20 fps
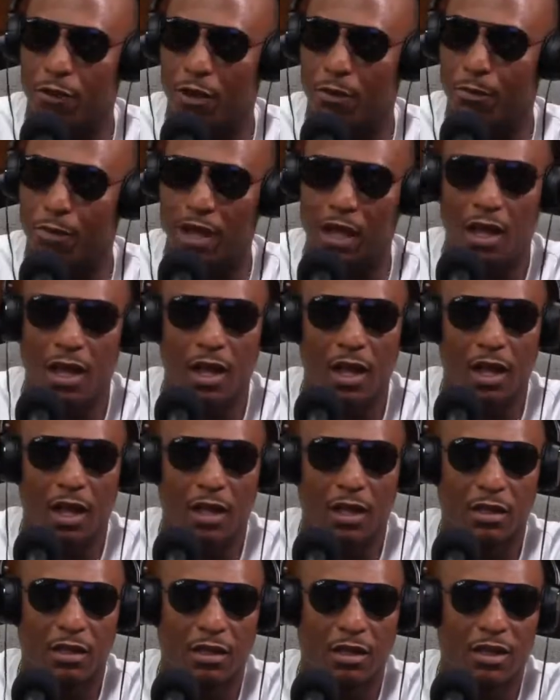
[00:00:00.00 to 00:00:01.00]
man.
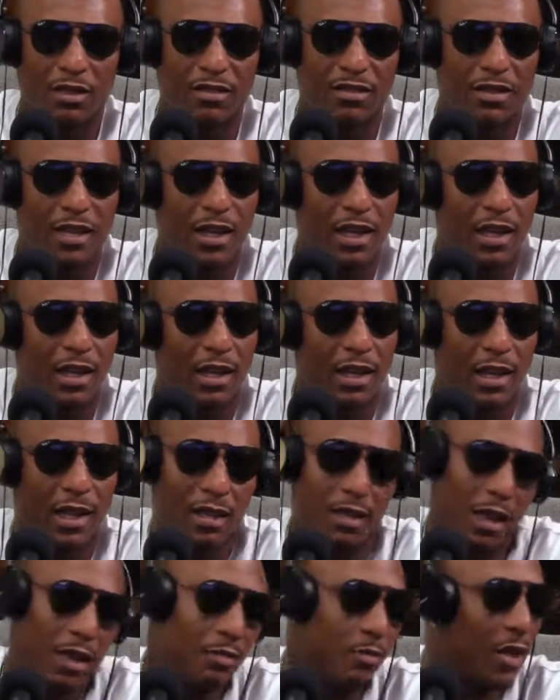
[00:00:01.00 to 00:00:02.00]
You know what I'm saying?
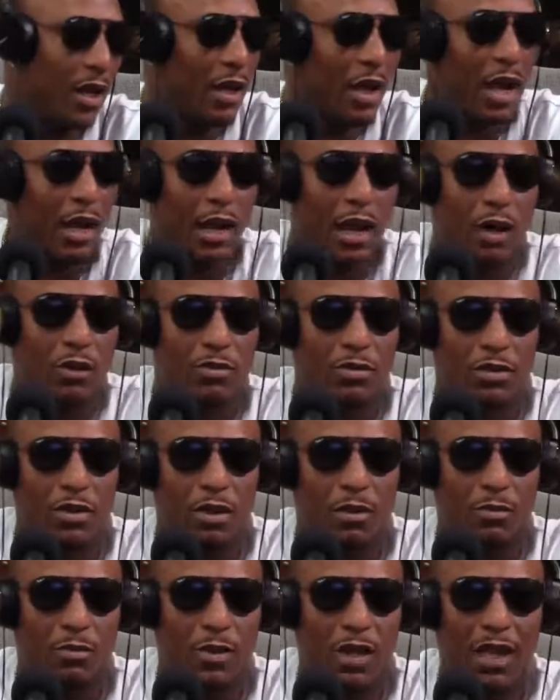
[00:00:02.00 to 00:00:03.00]
Like, man, I lost
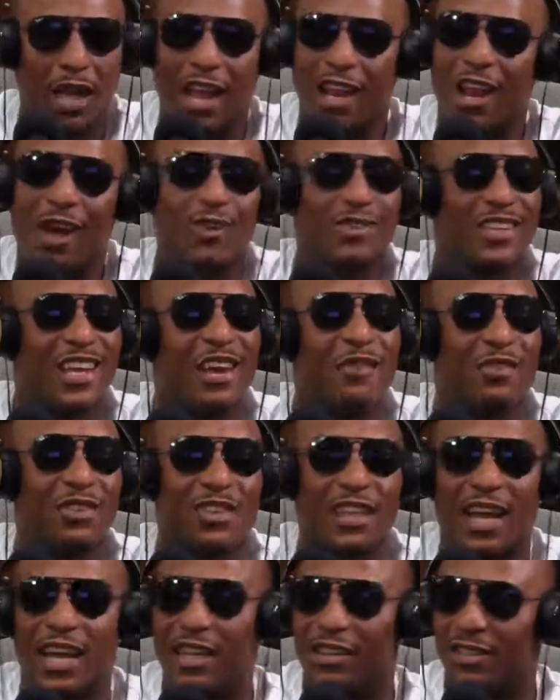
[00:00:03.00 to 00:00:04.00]
something, man. I lost
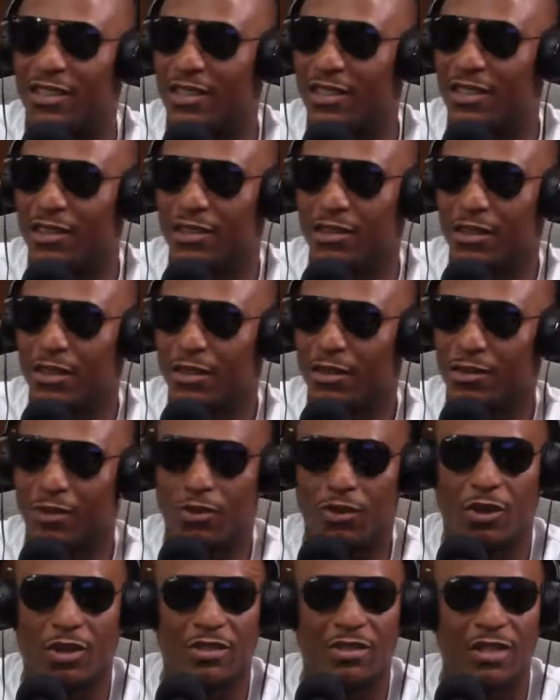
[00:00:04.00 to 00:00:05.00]
everything to this. You
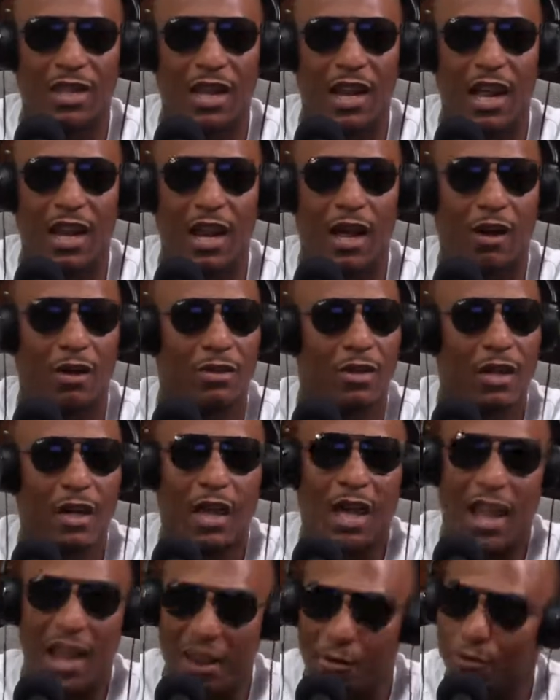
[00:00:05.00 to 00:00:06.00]
know what I'm saying? I lost
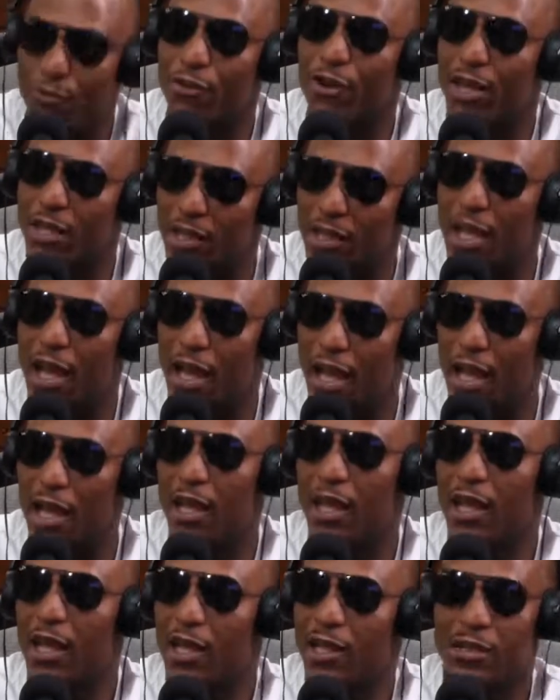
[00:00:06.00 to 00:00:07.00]

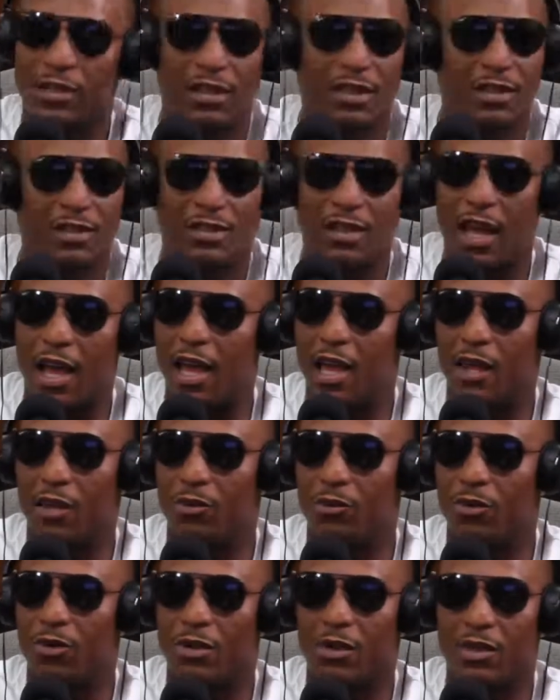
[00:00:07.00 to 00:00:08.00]
everything to this
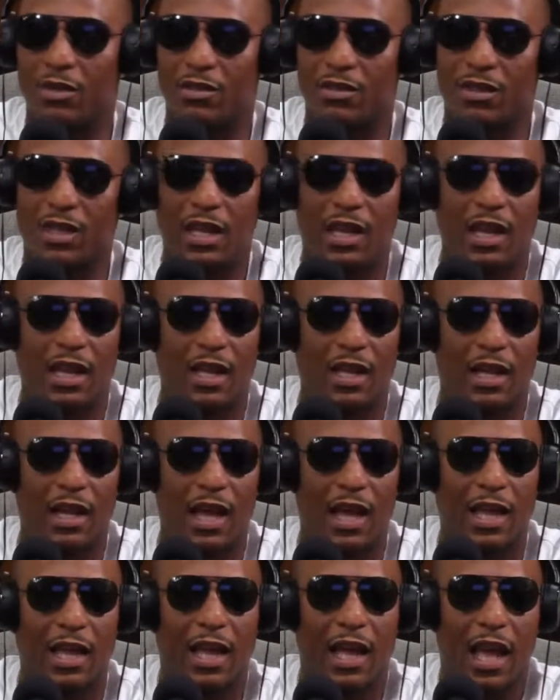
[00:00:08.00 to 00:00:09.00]
game. You know what I'm saying? And,
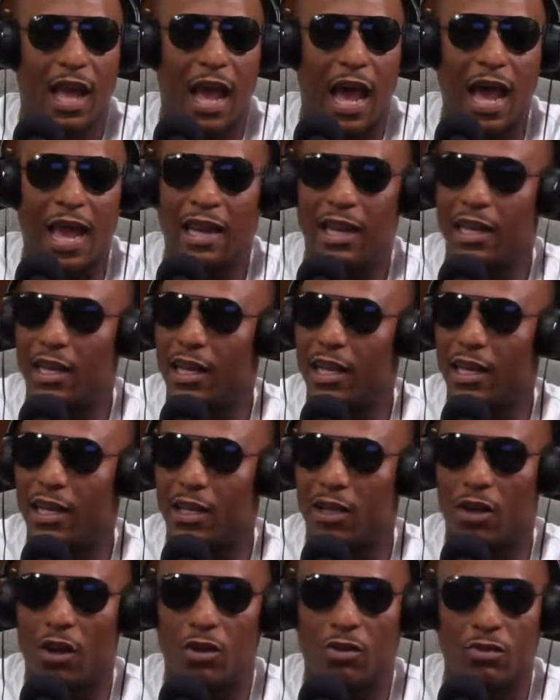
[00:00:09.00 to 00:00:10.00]
like, I didn't let it
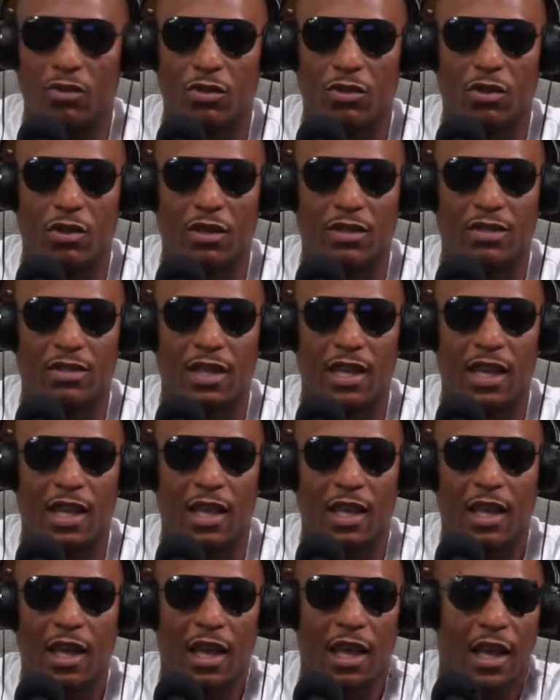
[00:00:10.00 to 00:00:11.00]
go. You know what I'm saying?
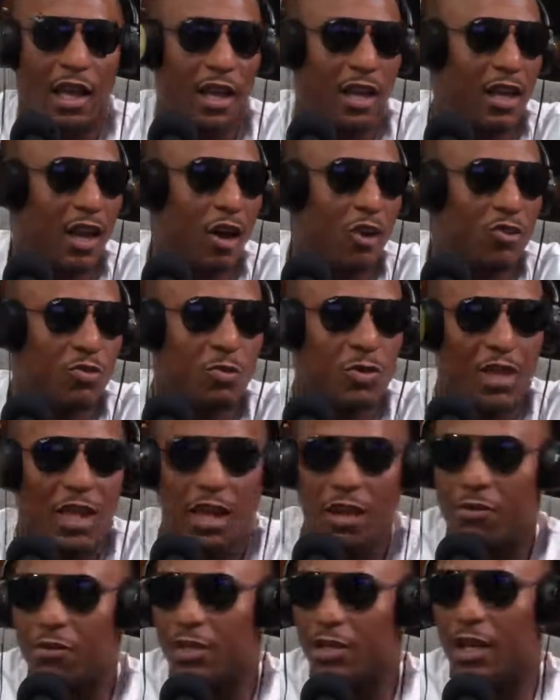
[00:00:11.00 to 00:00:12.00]
It cost me
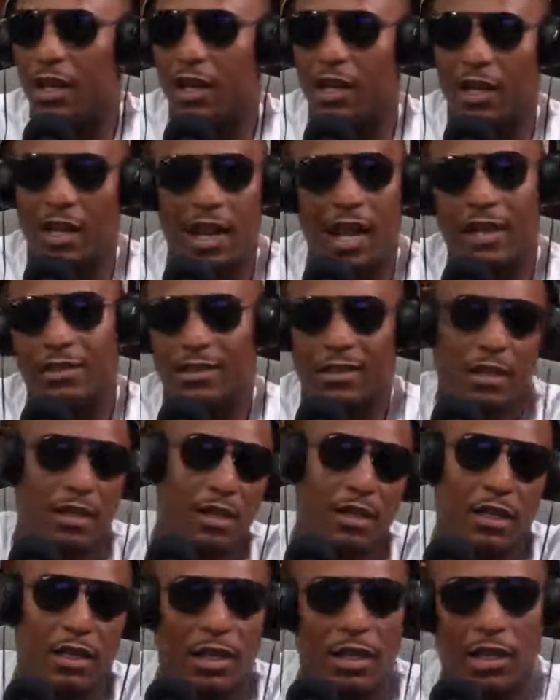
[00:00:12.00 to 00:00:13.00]
everything, and I still
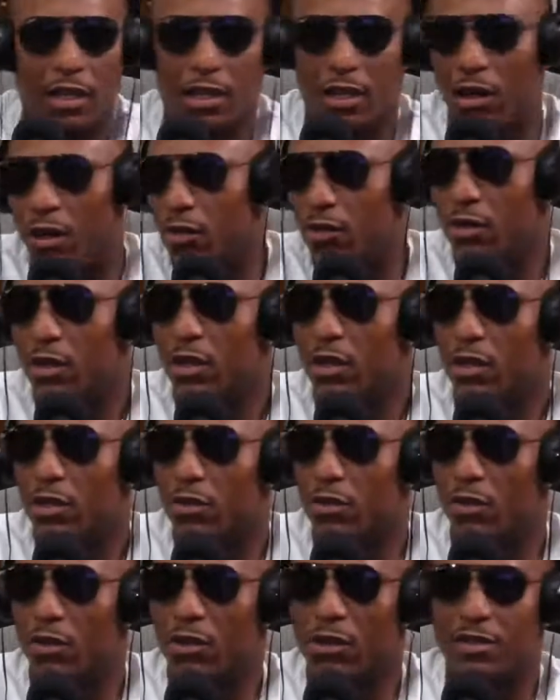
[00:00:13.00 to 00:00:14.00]
didn't let it go.
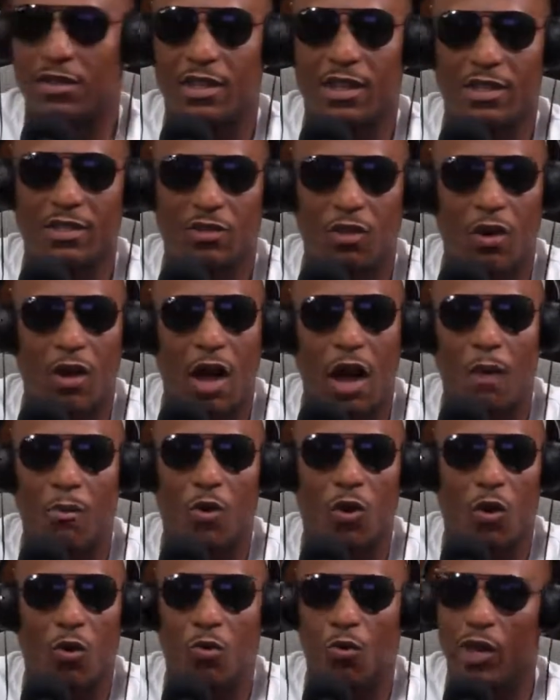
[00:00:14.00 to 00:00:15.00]
You know what I'm saying? So I'm
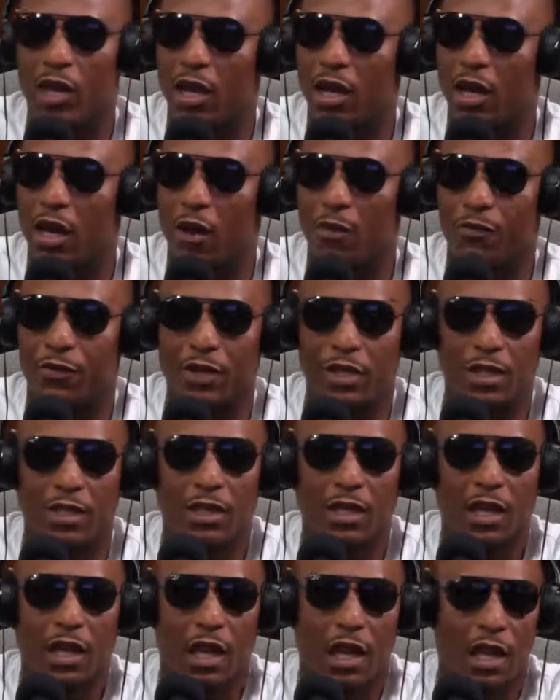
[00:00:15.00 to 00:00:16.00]
going to win off of this.
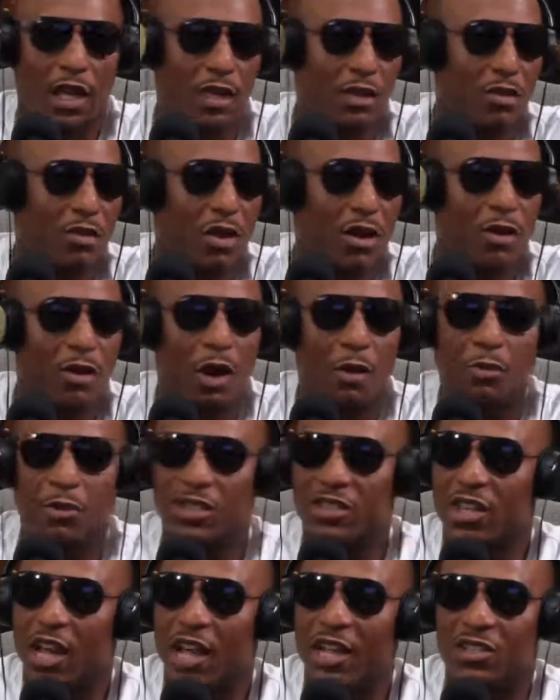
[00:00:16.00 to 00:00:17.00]
And, you know,
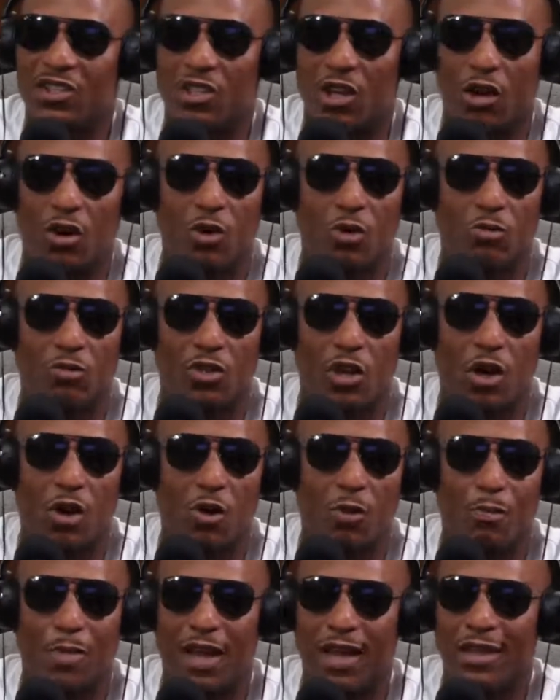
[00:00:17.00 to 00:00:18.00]
it's like Job.
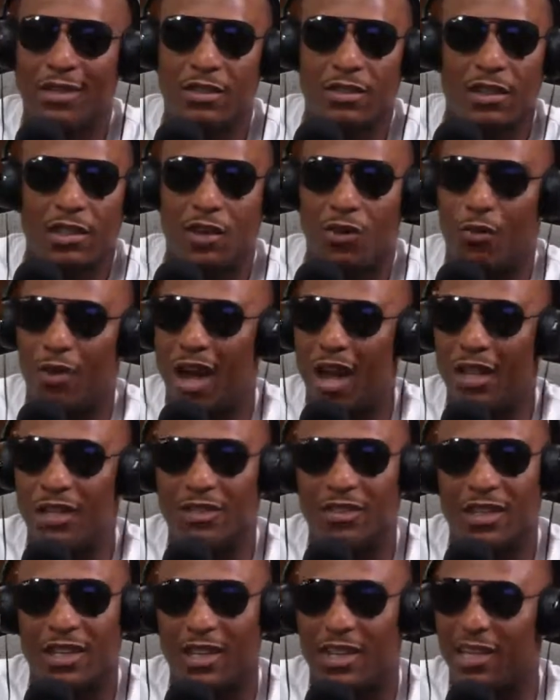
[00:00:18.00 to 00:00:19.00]
Job, man, he took his wife, he
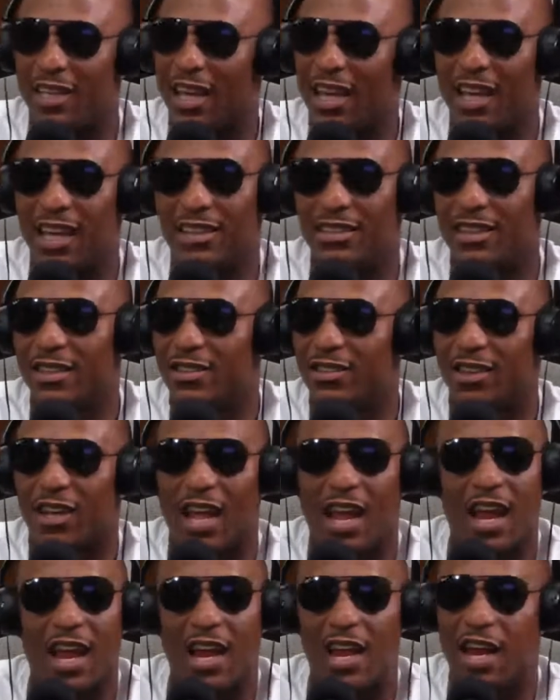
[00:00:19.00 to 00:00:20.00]
took his kids, he took
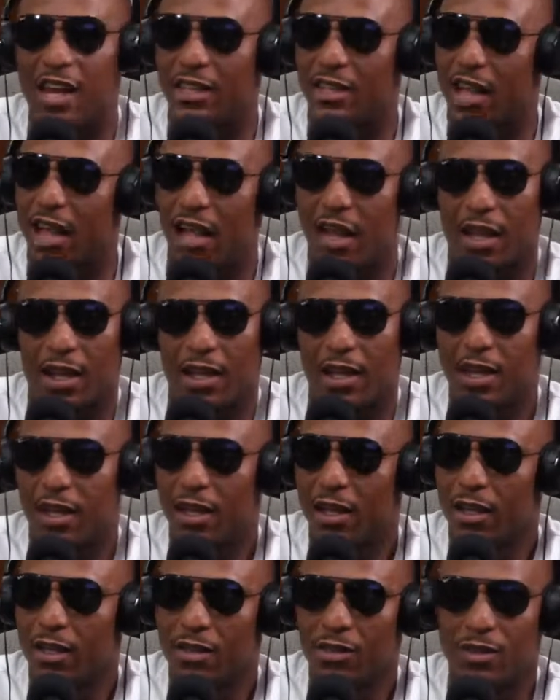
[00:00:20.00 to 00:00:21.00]
everything.
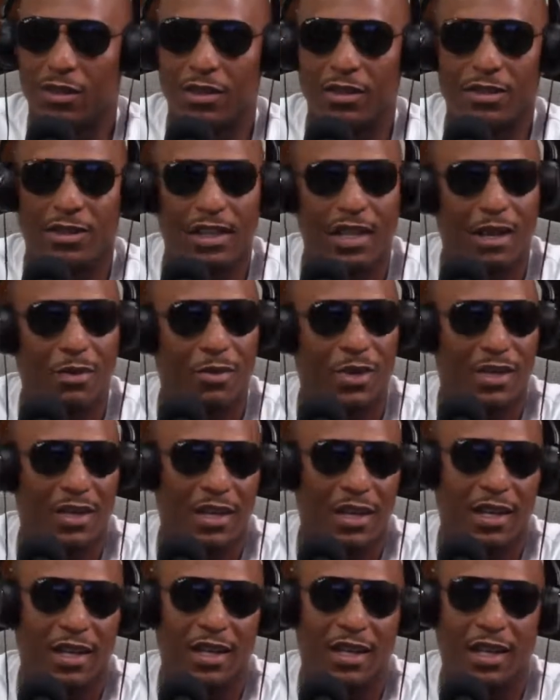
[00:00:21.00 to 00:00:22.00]
You know what I'm saying? But
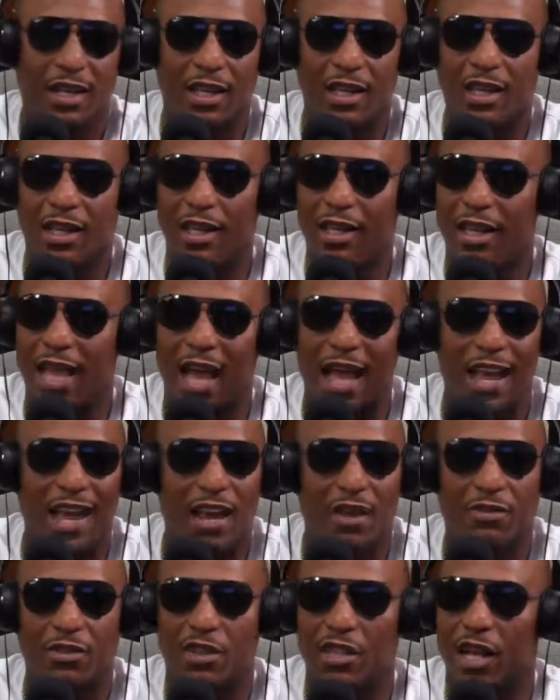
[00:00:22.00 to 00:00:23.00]
then in the end, he got
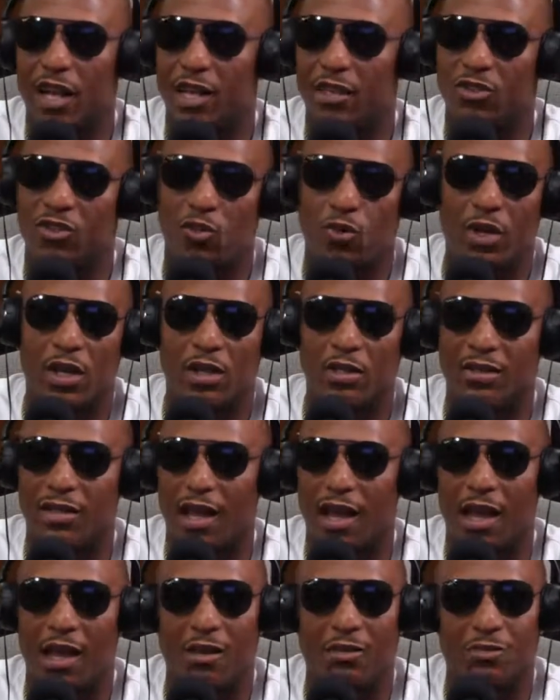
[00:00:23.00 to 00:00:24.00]
everything 12
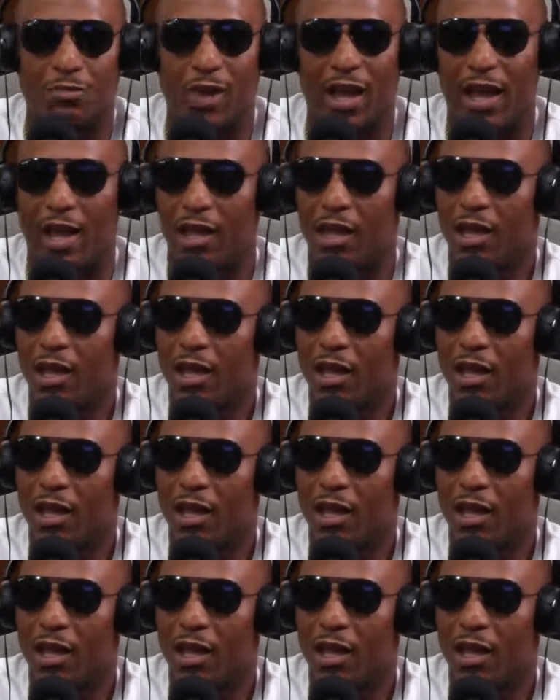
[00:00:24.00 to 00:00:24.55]
times back.